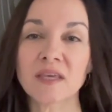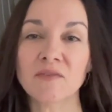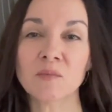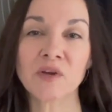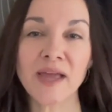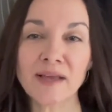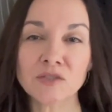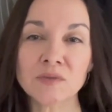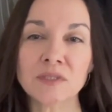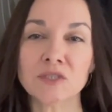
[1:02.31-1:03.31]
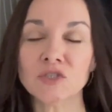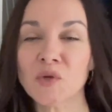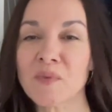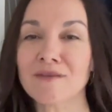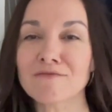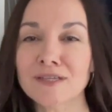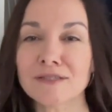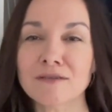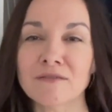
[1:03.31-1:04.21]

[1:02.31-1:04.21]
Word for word: it feel more casual and show my wrist so